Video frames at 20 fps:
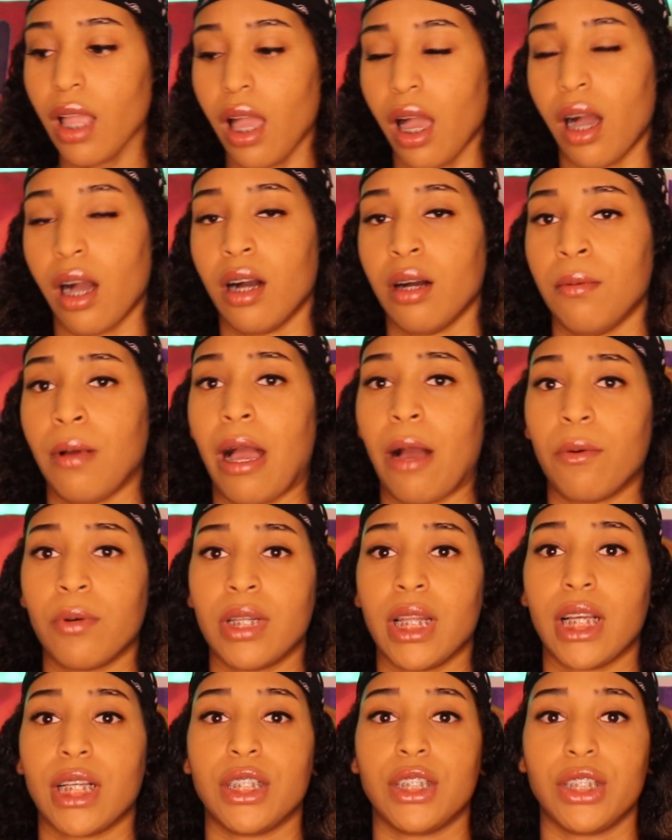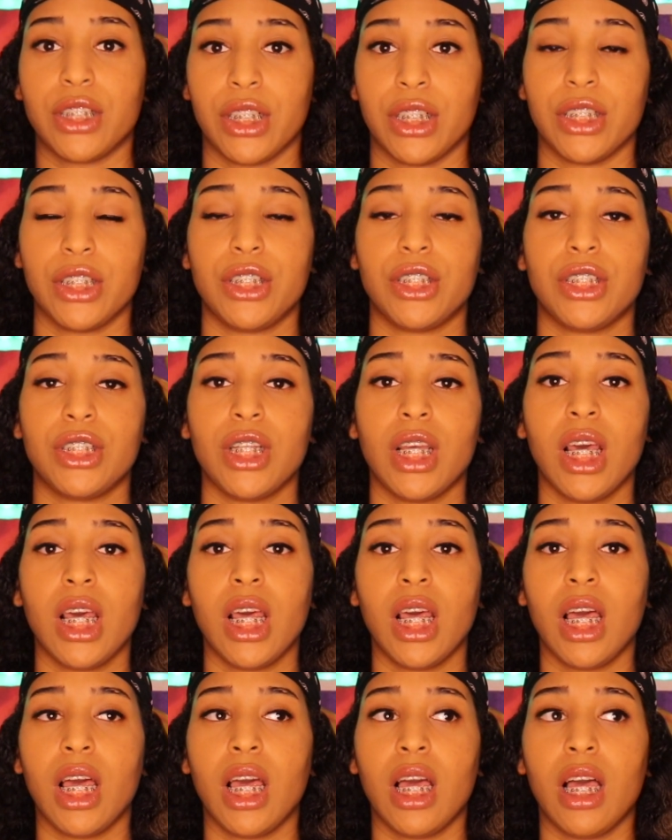I would like search
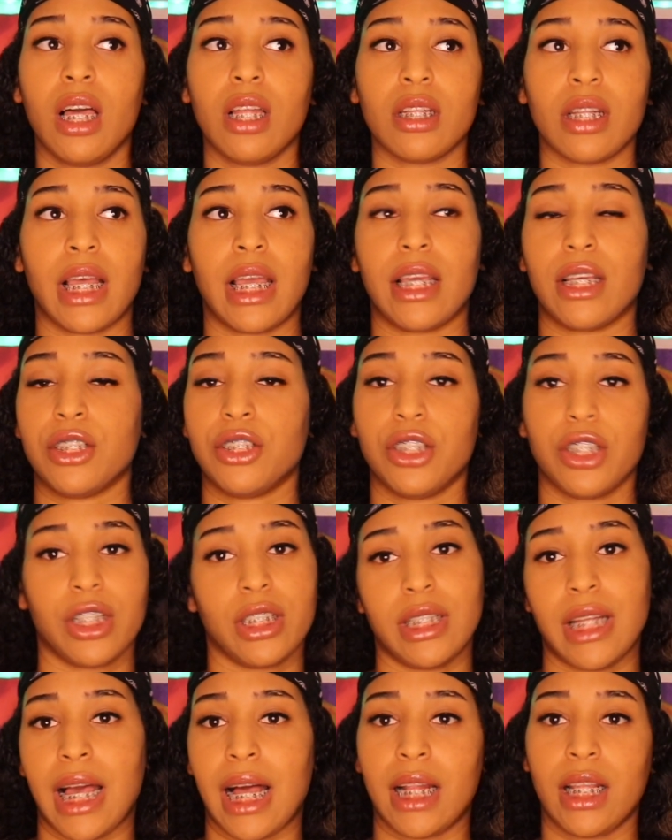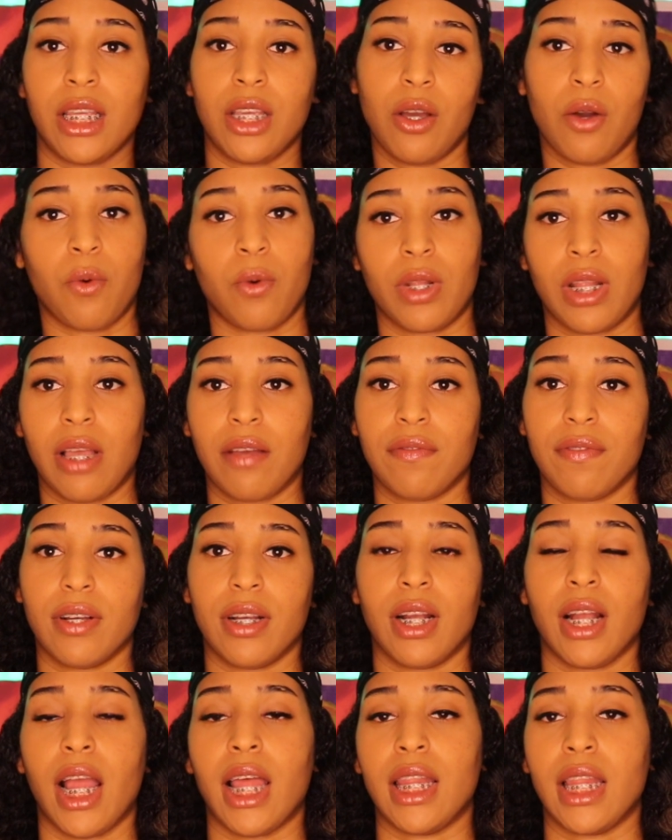like sugar daddy or whatever,
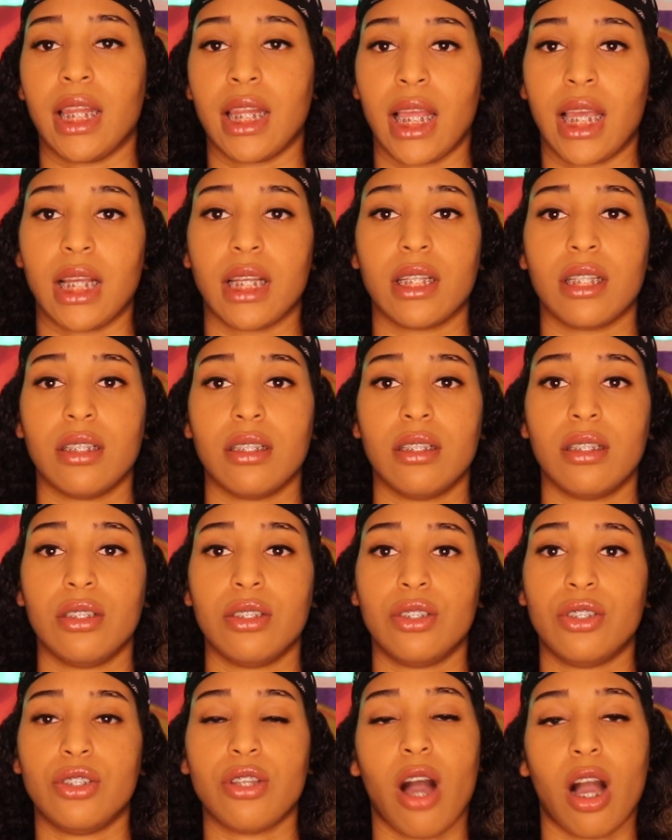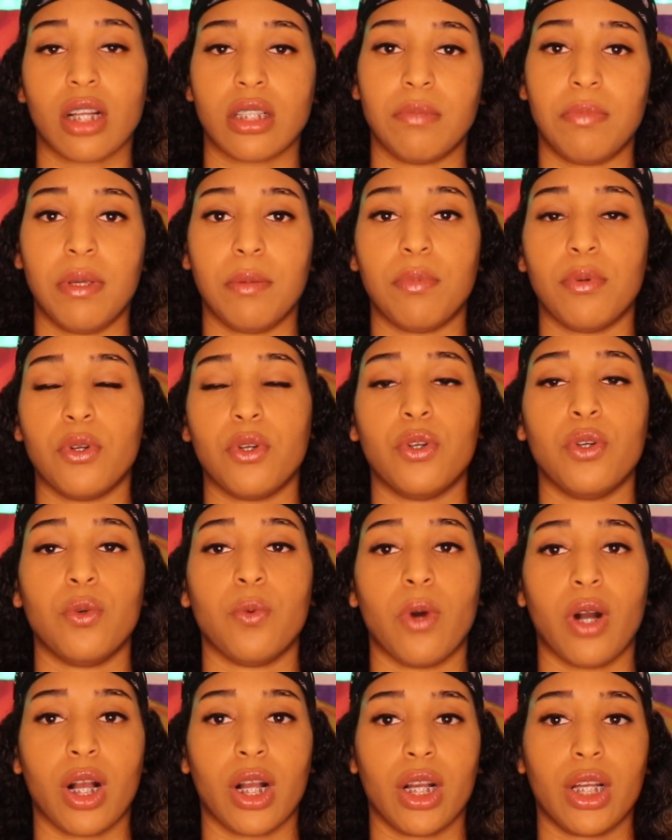and then like talk to people
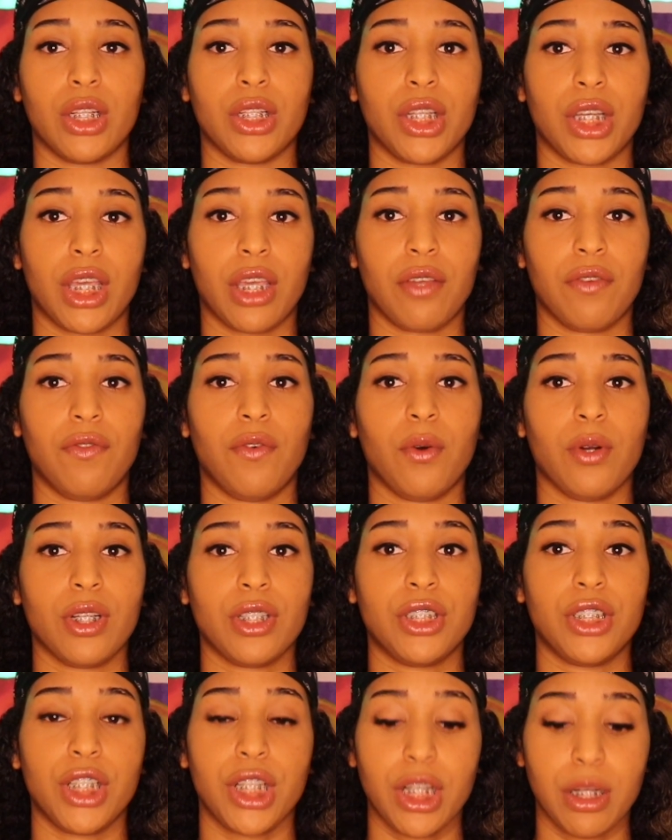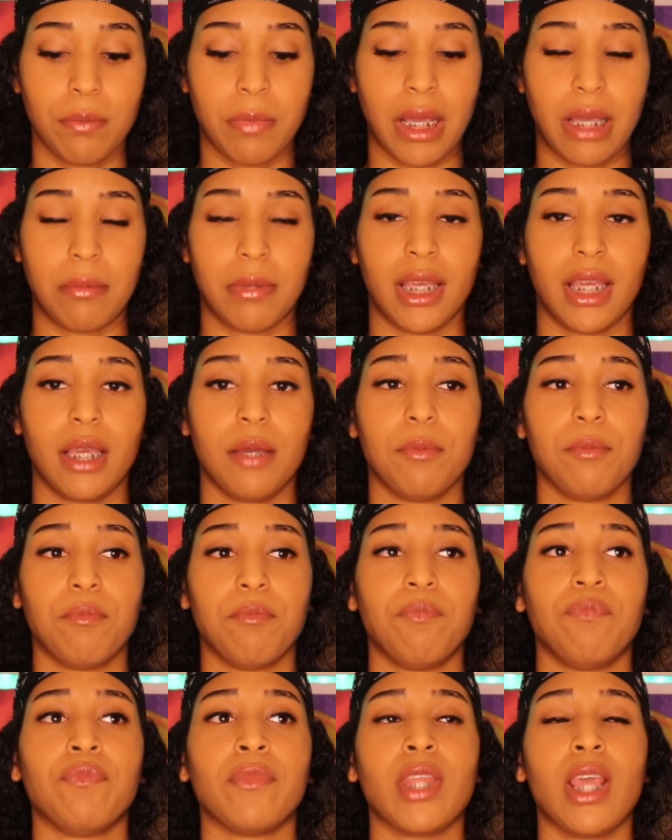who are looking for a sugar baby.
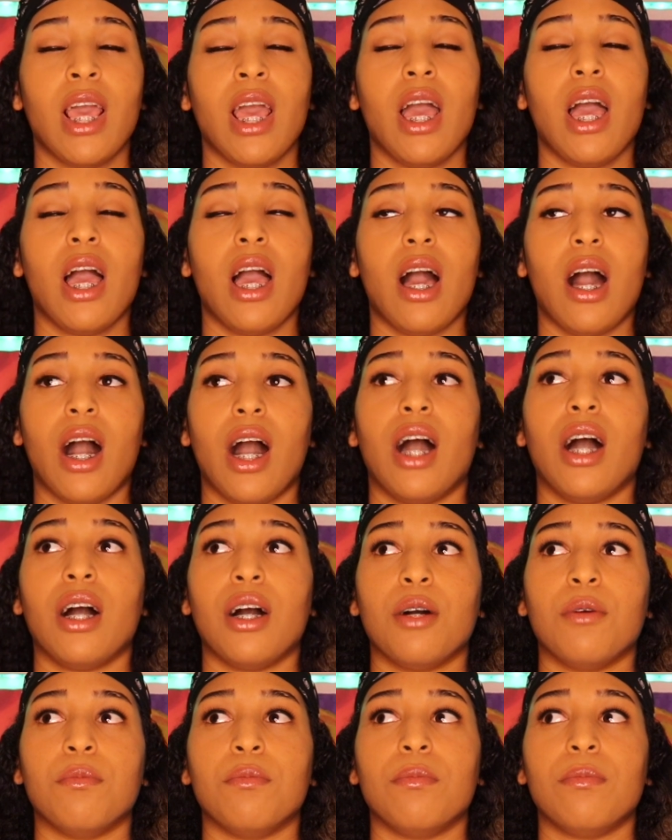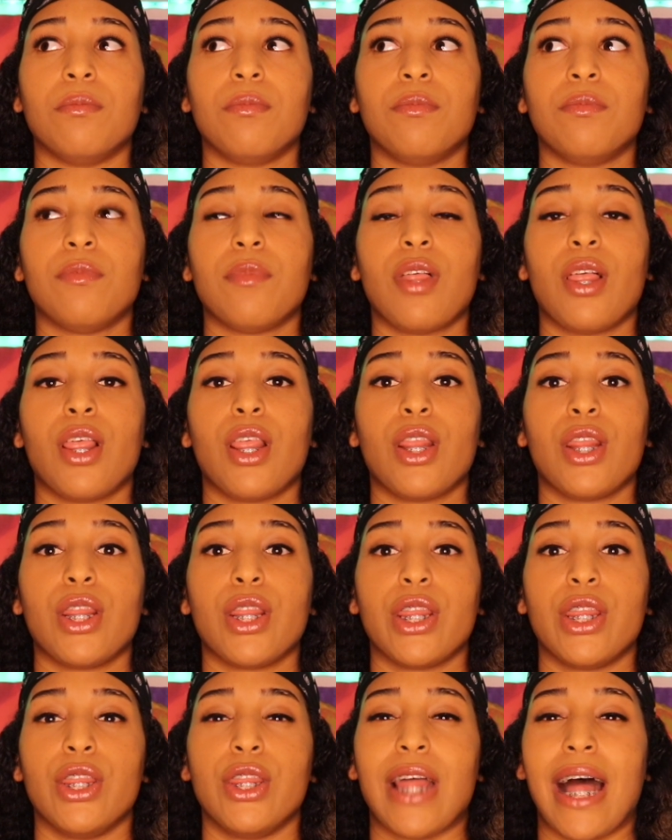
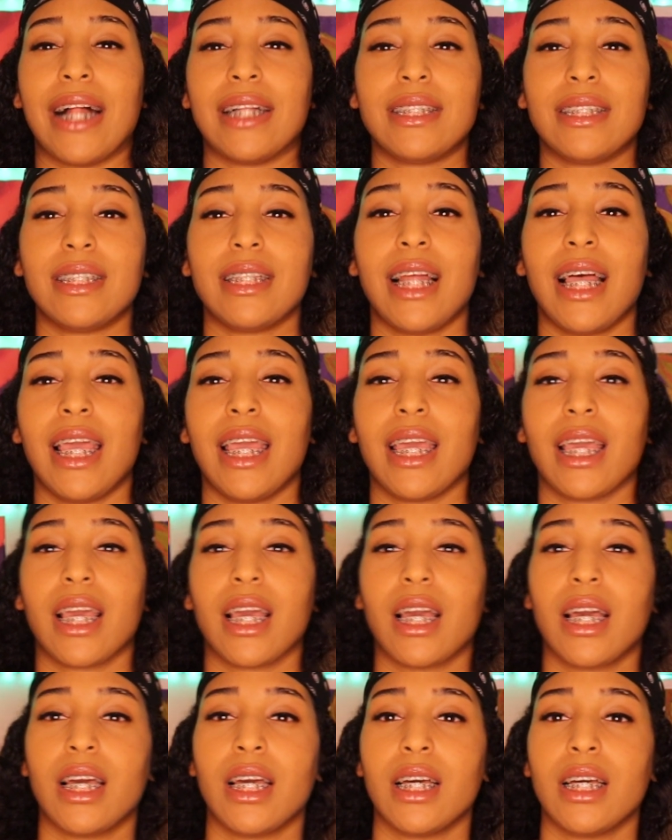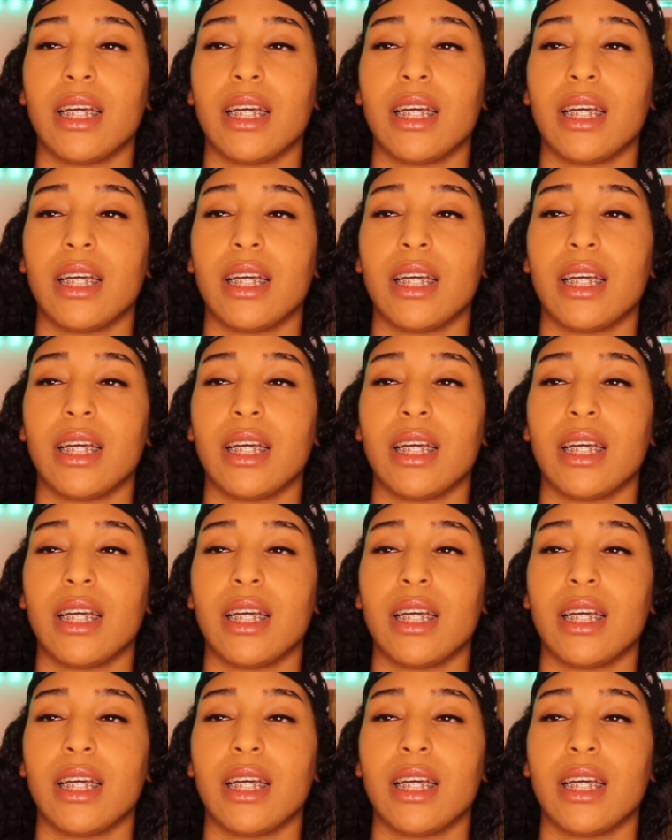That's like